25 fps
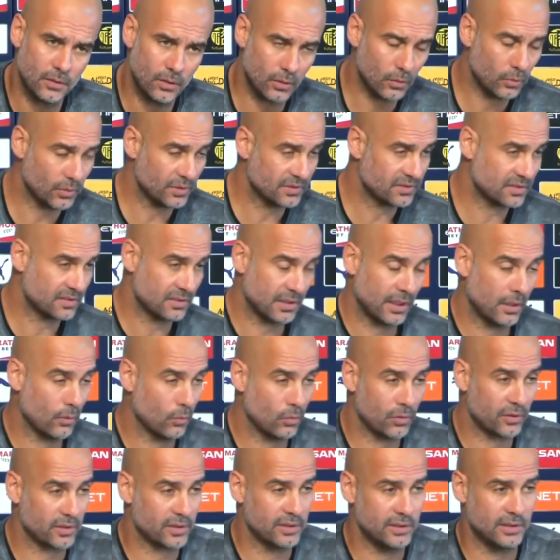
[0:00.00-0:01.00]
Always I
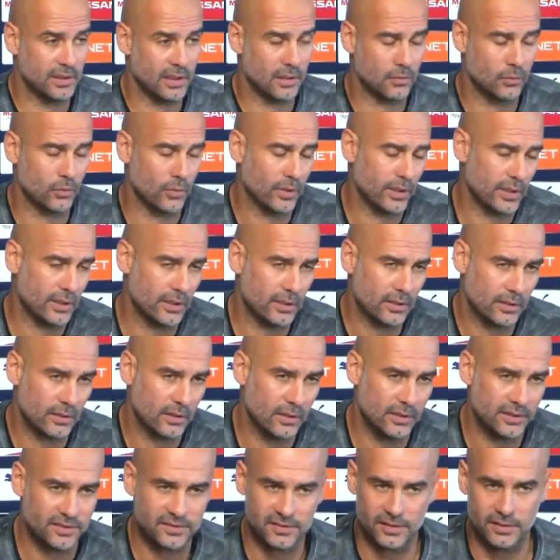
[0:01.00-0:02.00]
work in that way,
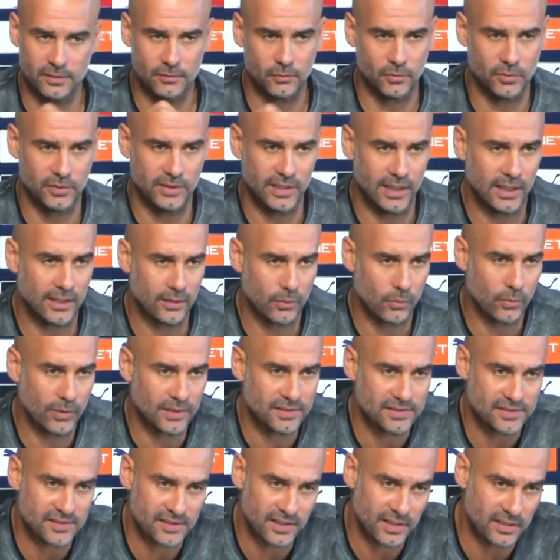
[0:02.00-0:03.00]
listen what the other
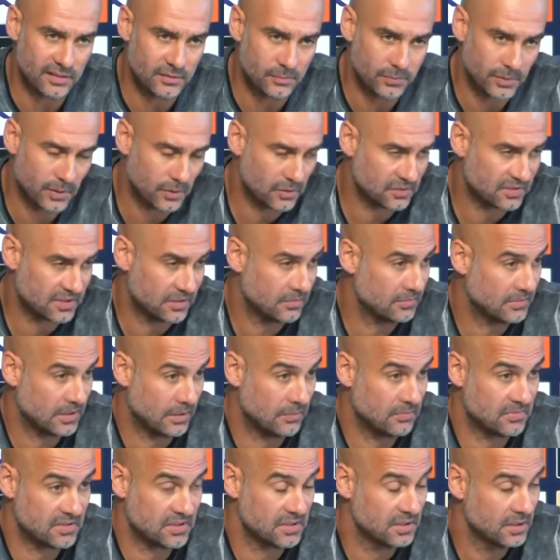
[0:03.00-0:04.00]
one said, because
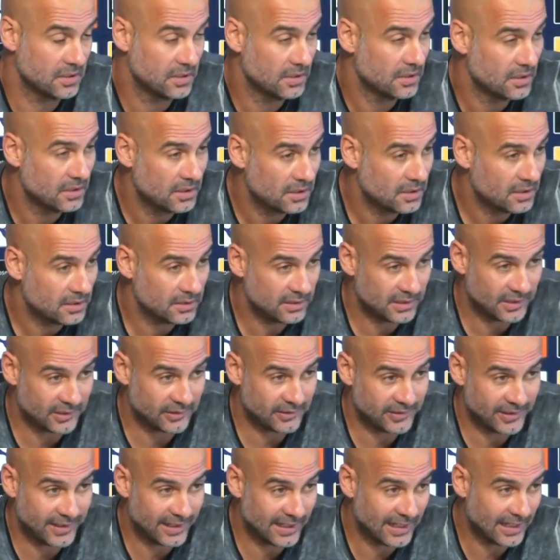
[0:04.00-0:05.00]
sometimes they
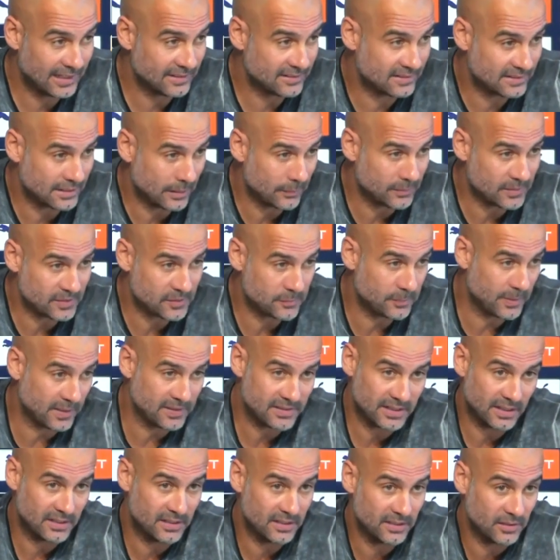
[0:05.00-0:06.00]
realize some
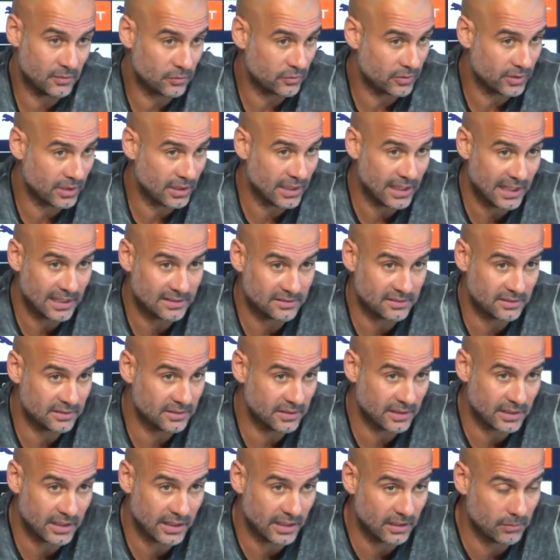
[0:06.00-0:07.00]
aspects I didn't realize, and
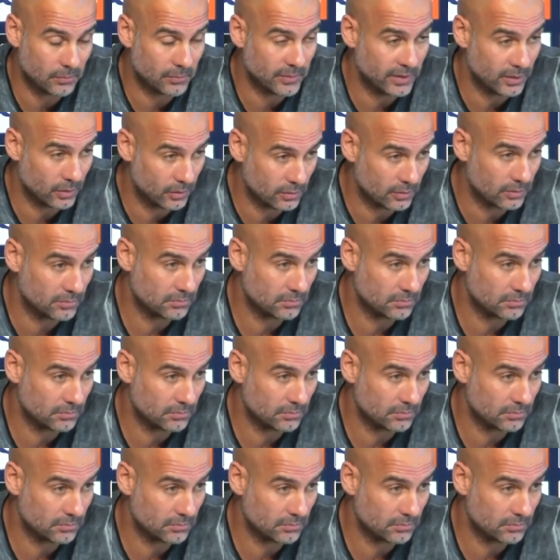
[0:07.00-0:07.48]
they help me